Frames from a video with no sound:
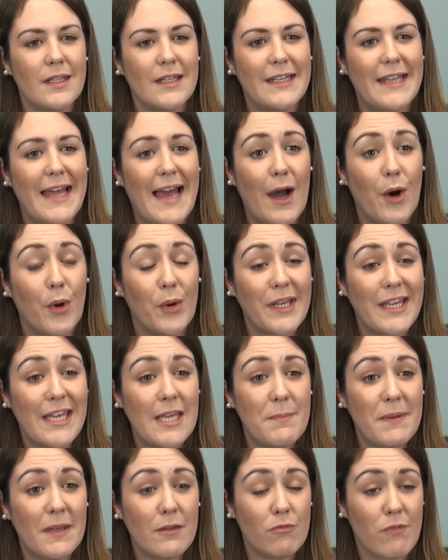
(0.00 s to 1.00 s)
Now,
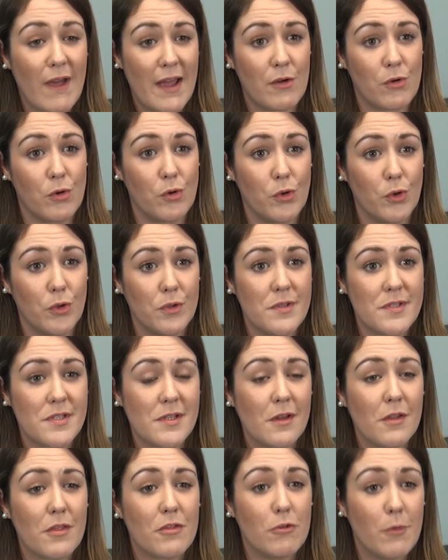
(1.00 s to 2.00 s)
keeping
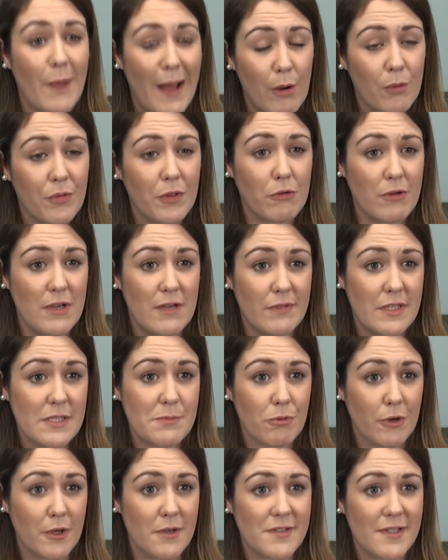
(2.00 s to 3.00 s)
records throughout the grievance
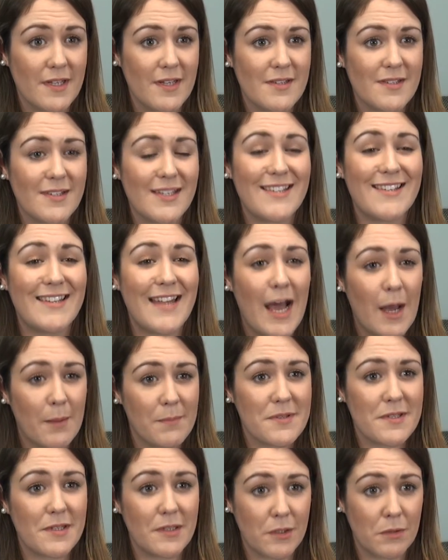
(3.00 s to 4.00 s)
process is an
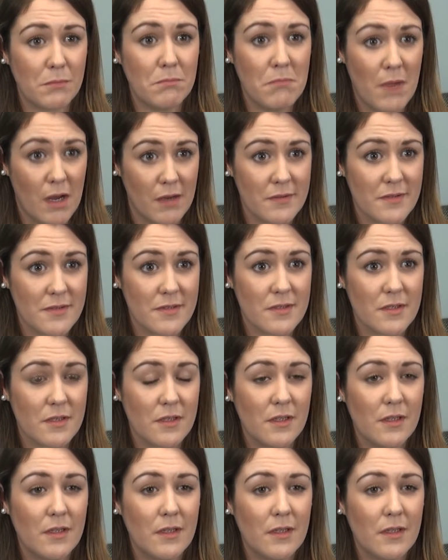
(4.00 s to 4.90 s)
absolute must.